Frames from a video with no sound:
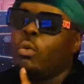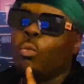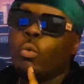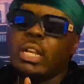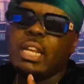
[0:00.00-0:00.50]

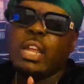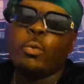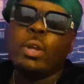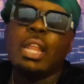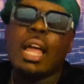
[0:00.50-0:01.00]
When they
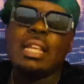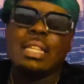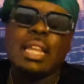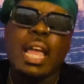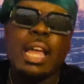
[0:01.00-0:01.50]
realize
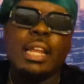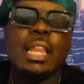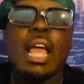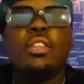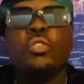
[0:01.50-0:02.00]
that,
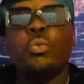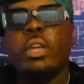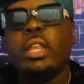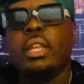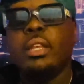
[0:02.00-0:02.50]
that's
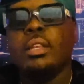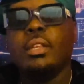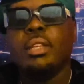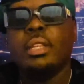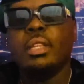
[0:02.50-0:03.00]
when
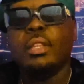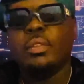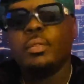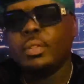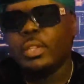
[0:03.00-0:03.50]

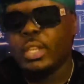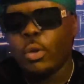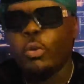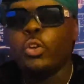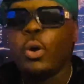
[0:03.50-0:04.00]
they
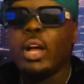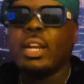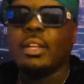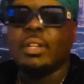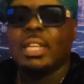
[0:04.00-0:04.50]
will know how
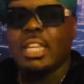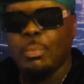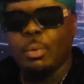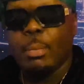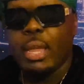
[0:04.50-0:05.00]
to
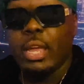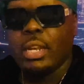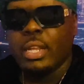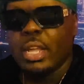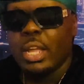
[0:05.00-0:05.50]
keep a
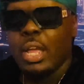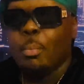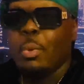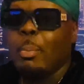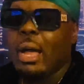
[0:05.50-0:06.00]
man.
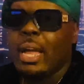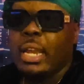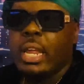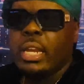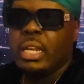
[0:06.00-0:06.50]
But by
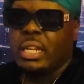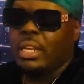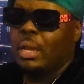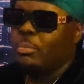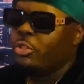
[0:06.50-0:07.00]
then,
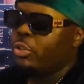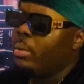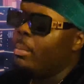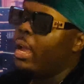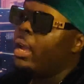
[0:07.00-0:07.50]
I'm sure the
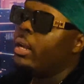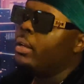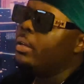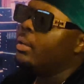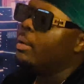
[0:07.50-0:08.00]

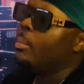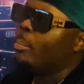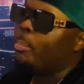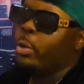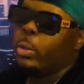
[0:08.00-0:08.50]
man
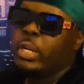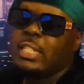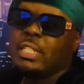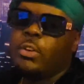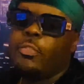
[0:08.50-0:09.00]
built
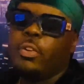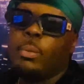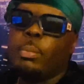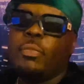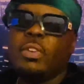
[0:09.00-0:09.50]
himself
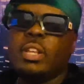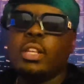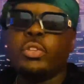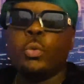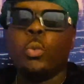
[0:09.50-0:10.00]
up if he
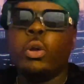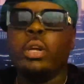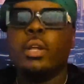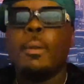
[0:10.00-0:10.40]
did some work.